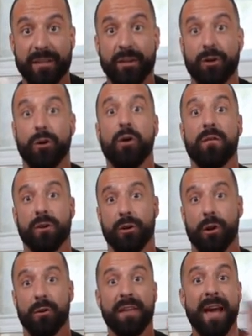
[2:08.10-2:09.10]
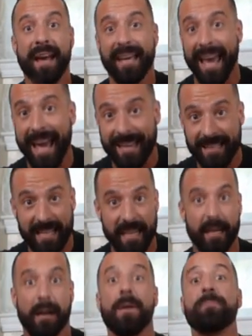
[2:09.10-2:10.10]
bacterial overgrowth,
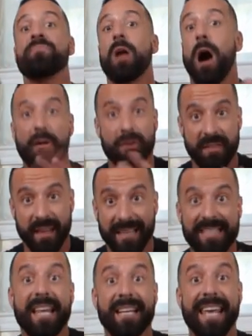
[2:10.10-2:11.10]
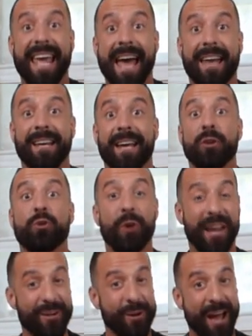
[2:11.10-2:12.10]
candida, other things that can
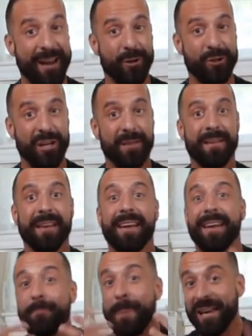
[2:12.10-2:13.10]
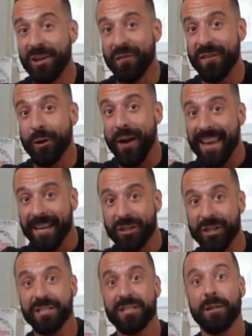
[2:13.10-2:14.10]
drain your energy, make you feel
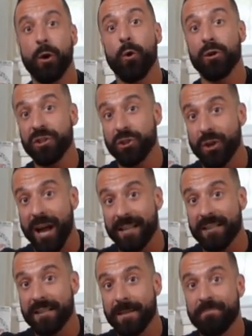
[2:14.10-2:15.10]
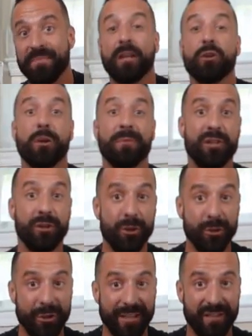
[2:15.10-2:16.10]
anxious or stressed, contribute to
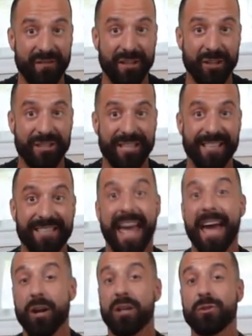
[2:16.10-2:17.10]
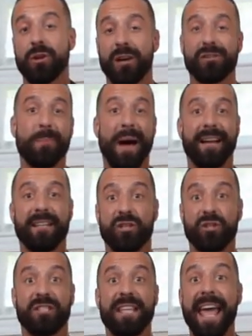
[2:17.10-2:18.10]
nutrient deficiencies, and also cause your body
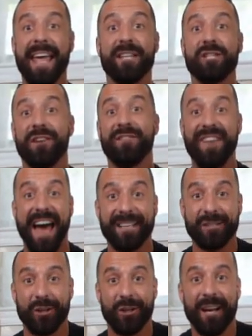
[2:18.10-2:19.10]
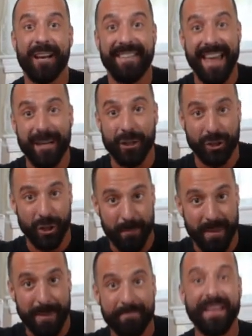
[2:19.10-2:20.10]
to just age faster than it
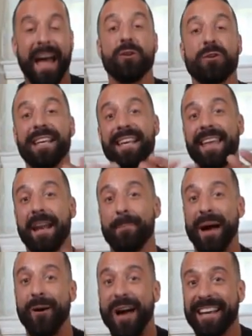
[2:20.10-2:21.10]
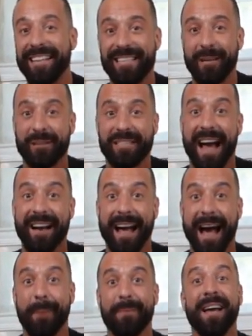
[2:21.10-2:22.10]
should be. And you can get that at
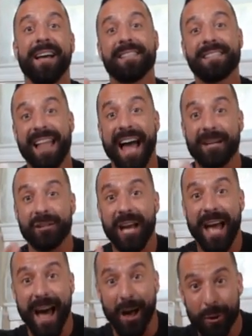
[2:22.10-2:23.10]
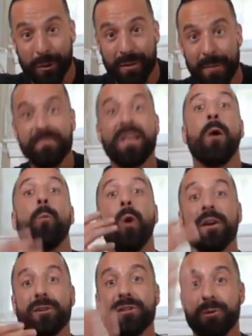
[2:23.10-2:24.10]
biohackingsecrets.com slash health.
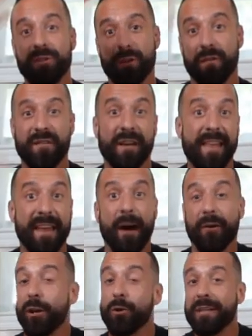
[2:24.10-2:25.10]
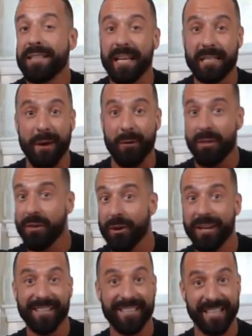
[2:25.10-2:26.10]
What you'll do is you'll fill that out. It only takes about
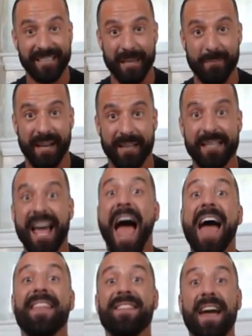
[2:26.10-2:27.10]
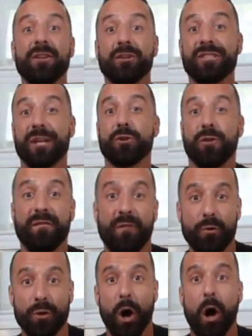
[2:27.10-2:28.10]
30 to 60 minutes, and then you'll schedule a
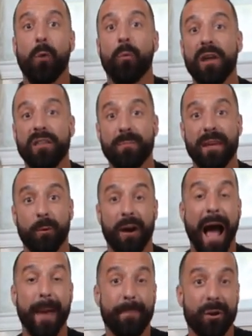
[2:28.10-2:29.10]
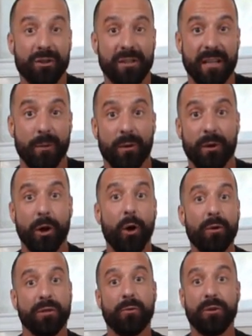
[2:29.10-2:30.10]
phone call with me where I personally will
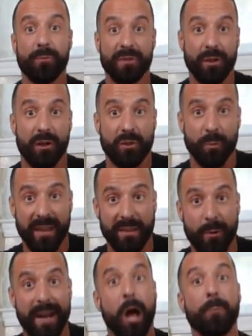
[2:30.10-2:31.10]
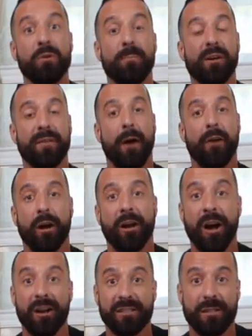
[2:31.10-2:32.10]
go through your results with you and help you build out a
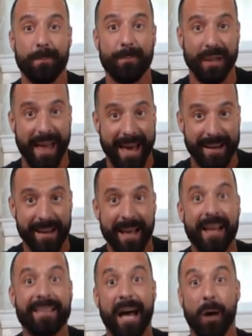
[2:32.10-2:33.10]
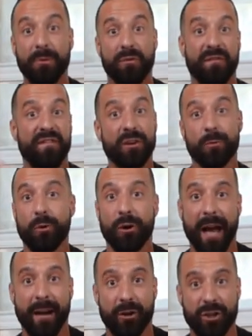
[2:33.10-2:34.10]
custom plan to help you feel
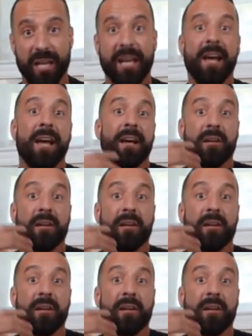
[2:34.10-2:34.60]
more energy,